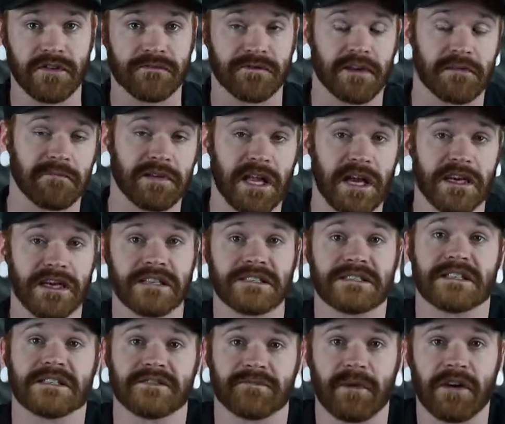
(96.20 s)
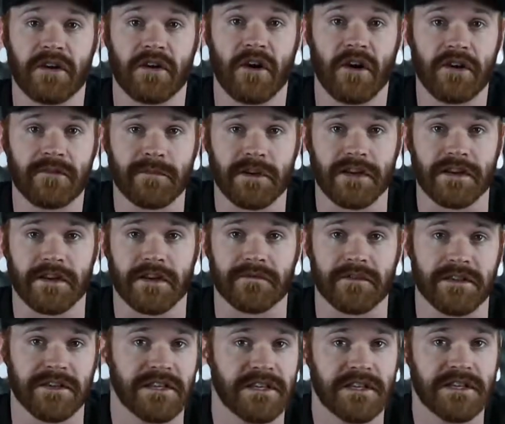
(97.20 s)
of compliance has been a hallmark of
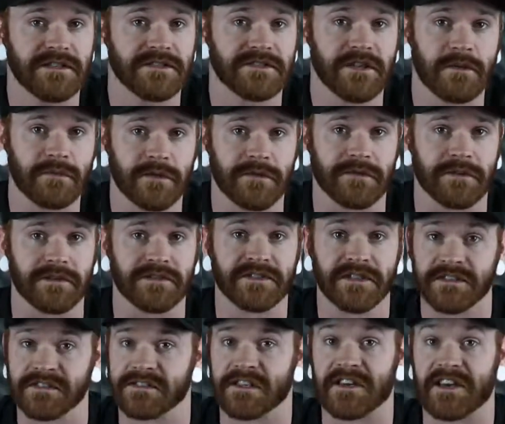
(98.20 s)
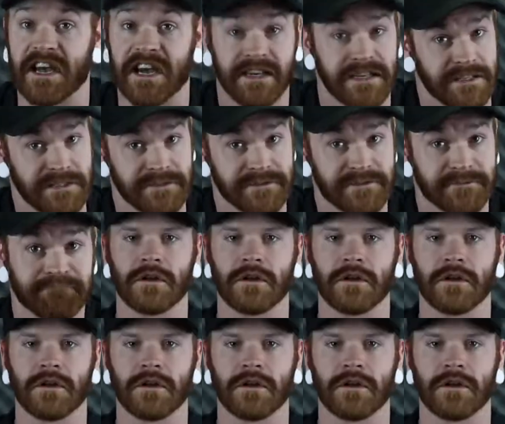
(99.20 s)
the DD subwoofer since the 90s.